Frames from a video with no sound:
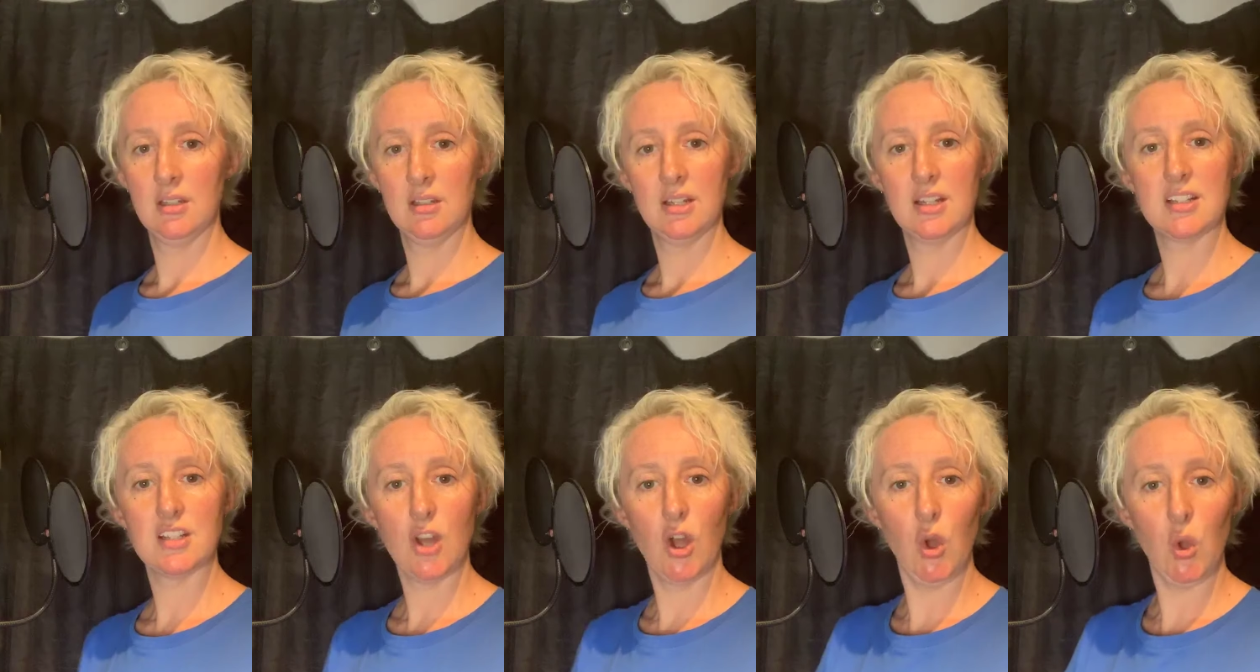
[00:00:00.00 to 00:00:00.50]

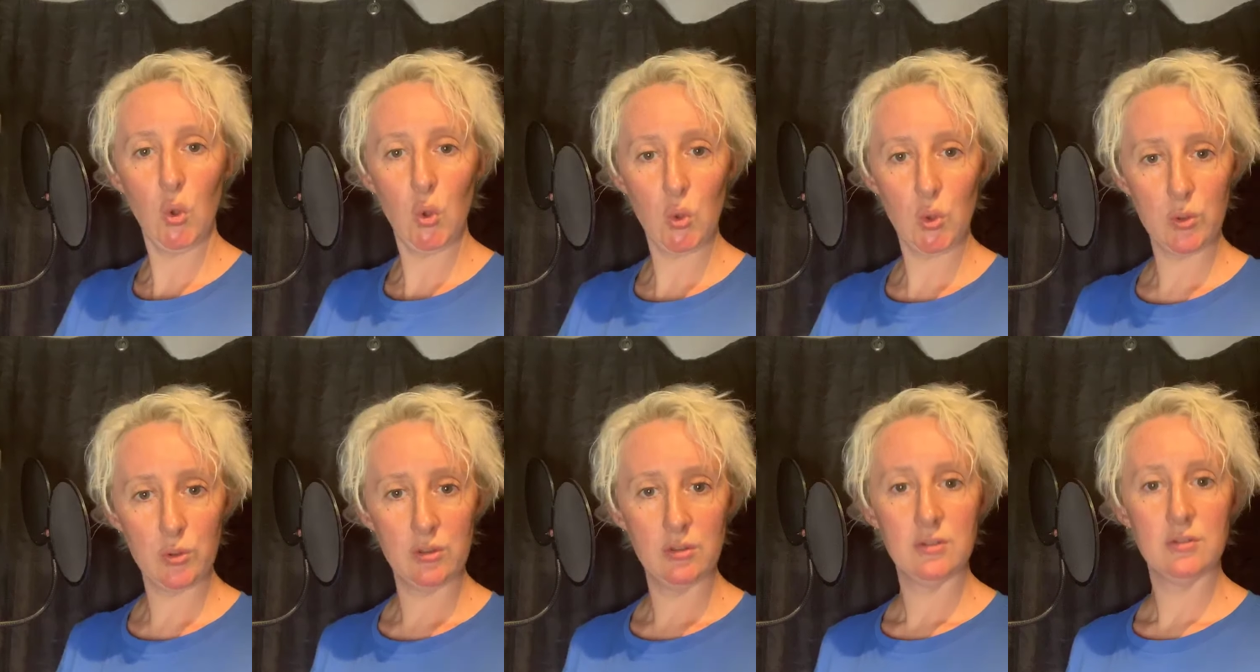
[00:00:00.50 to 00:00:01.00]
It's a
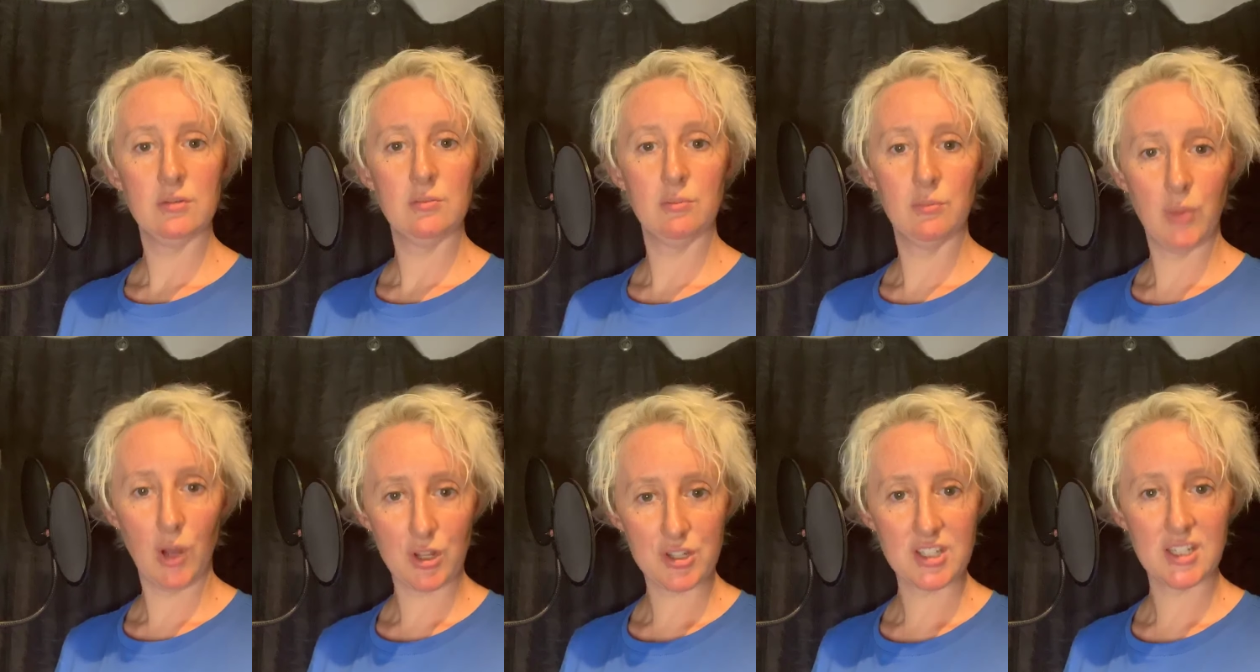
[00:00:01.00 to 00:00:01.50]
whole
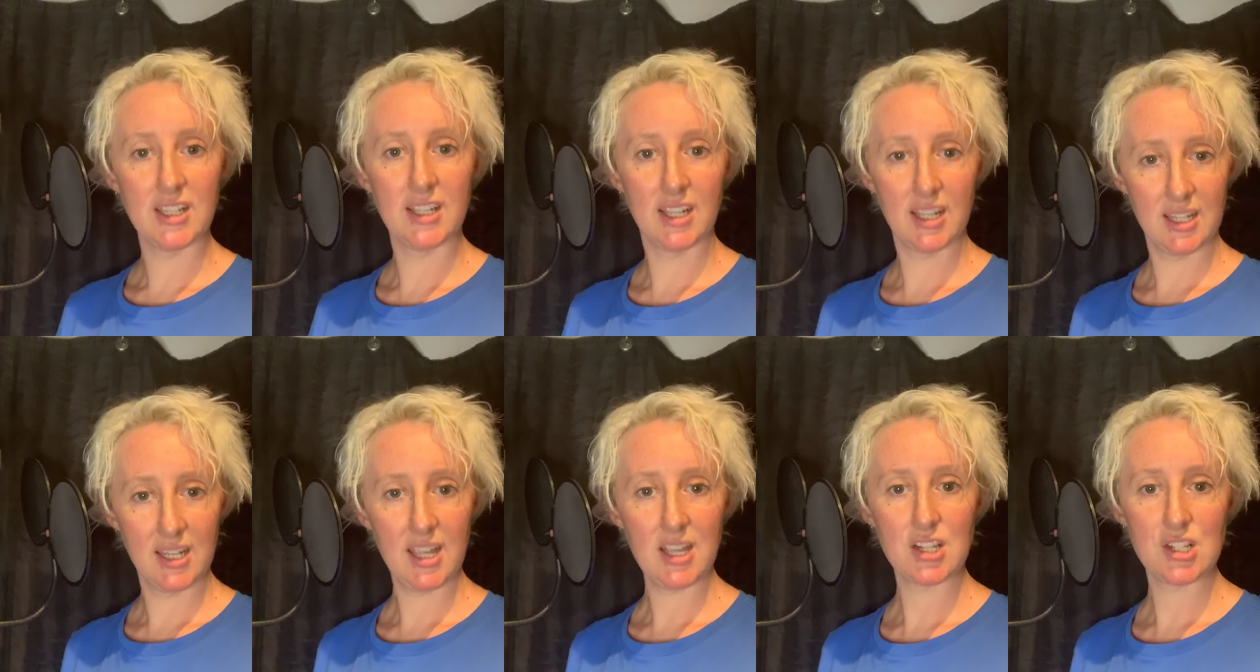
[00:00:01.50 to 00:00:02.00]
bodily
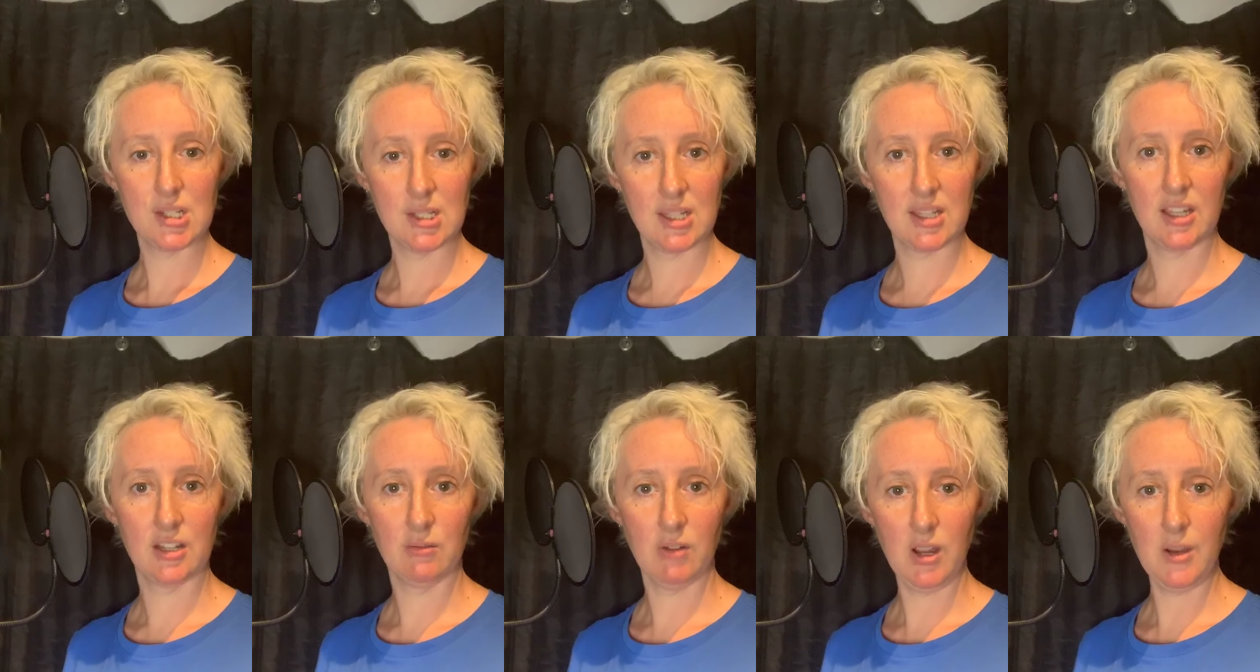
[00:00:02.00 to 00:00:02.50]
connection
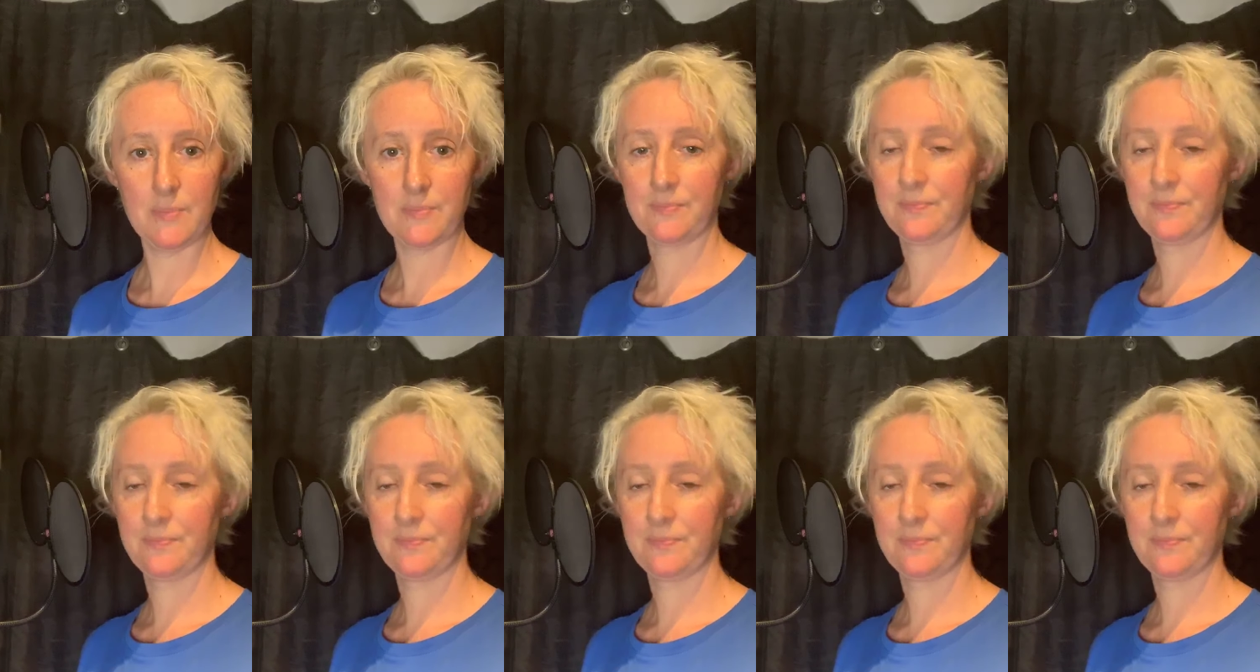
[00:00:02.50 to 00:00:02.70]
thing, right?